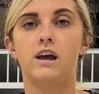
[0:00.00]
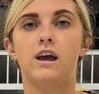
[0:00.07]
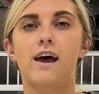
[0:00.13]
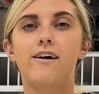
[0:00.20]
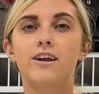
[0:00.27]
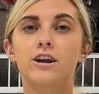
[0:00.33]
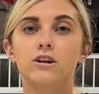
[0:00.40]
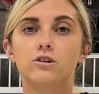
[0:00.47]

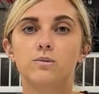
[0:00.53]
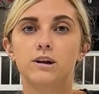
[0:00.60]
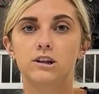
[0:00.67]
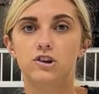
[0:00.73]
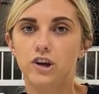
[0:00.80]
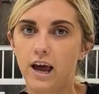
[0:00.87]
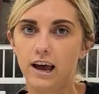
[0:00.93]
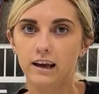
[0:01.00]
And you just want to
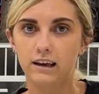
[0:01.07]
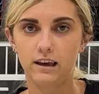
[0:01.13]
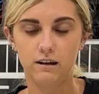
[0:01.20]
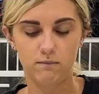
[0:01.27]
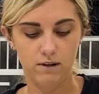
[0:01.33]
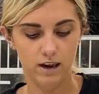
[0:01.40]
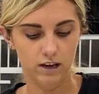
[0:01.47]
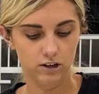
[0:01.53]
check and
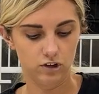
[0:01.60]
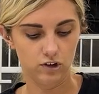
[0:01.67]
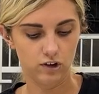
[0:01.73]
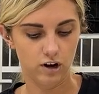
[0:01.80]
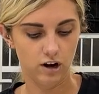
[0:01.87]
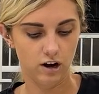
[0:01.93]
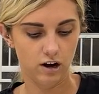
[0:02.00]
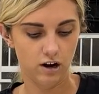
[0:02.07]
make
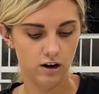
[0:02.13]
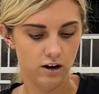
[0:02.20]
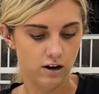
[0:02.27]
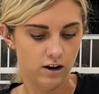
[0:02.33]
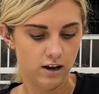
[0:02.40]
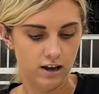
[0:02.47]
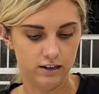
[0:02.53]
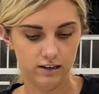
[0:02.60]
sure
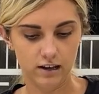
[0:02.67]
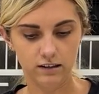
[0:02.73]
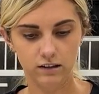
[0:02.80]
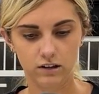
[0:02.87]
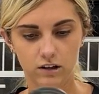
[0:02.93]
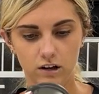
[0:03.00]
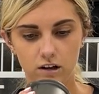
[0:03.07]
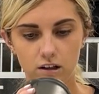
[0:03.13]
it doesn't
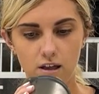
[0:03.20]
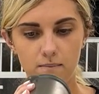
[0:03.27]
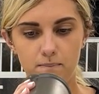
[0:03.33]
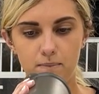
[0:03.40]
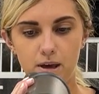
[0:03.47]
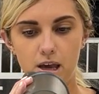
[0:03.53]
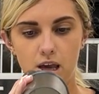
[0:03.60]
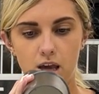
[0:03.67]
look
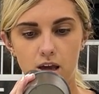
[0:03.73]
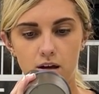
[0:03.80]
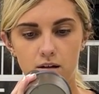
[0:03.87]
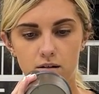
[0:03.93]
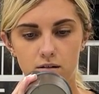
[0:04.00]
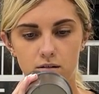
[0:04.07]
clumpy.